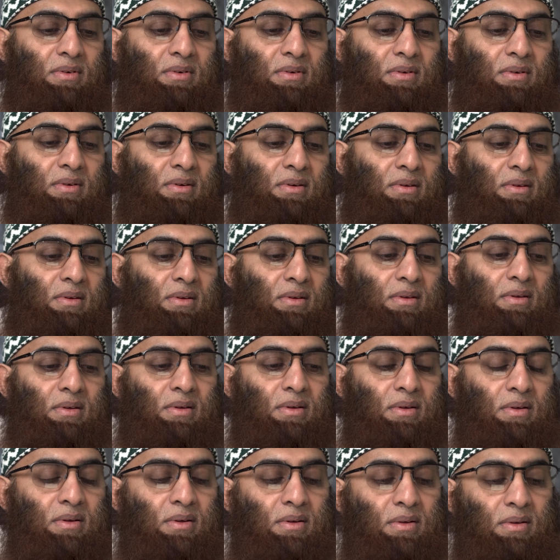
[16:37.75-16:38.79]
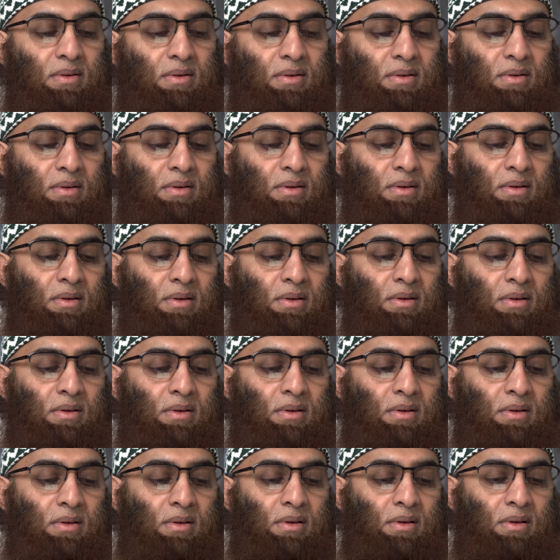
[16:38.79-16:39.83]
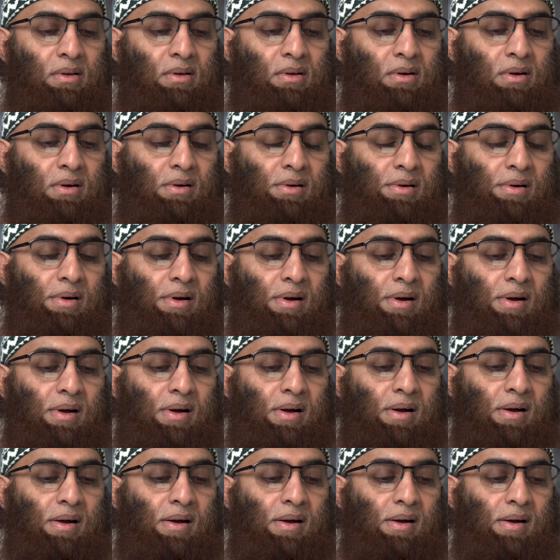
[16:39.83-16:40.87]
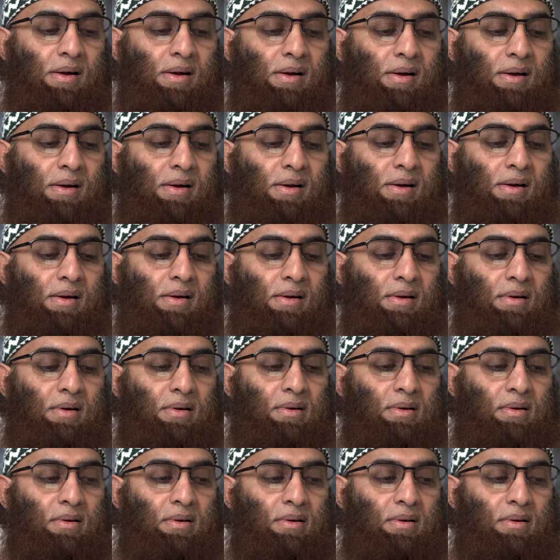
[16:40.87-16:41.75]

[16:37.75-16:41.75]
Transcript: [no speech]